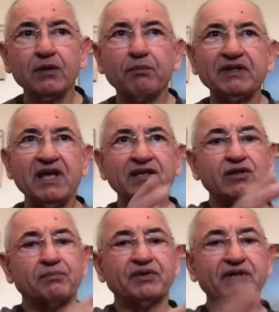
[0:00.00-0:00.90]
But the
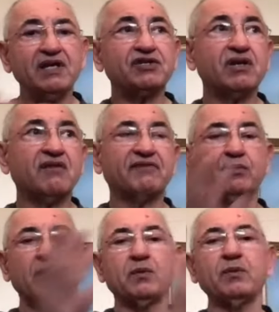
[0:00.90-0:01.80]
interpretation of it
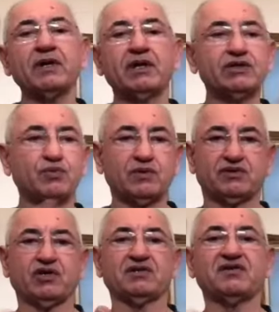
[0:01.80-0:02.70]
when we were kids was
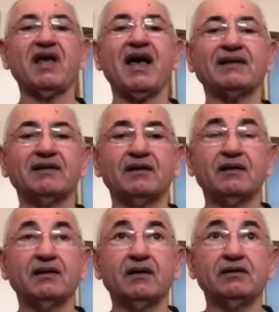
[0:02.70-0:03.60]
just that.
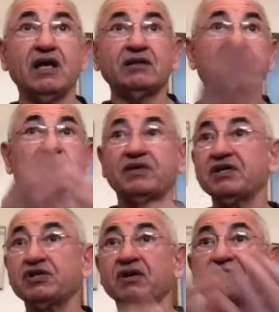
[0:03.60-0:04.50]
The
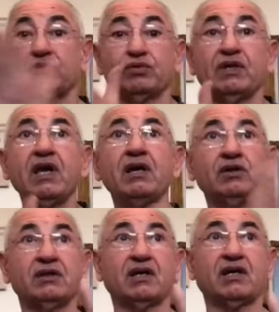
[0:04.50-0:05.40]
interpretation of it today
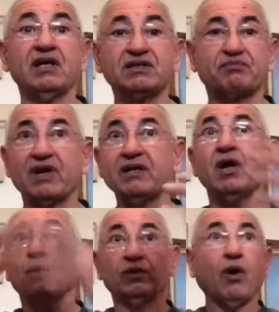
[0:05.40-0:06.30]
in the kids' brain,
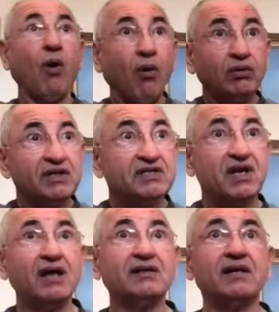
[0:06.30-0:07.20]
with all these
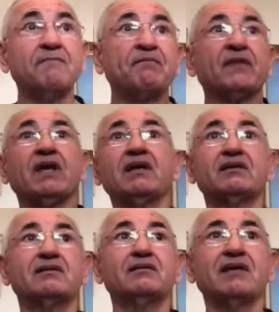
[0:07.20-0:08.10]
other
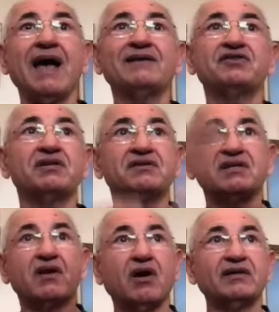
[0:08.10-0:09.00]
tangents
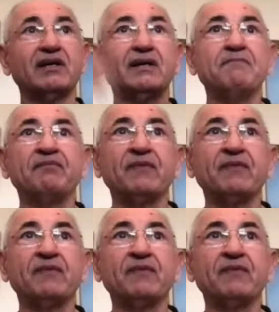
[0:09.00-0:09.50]
and other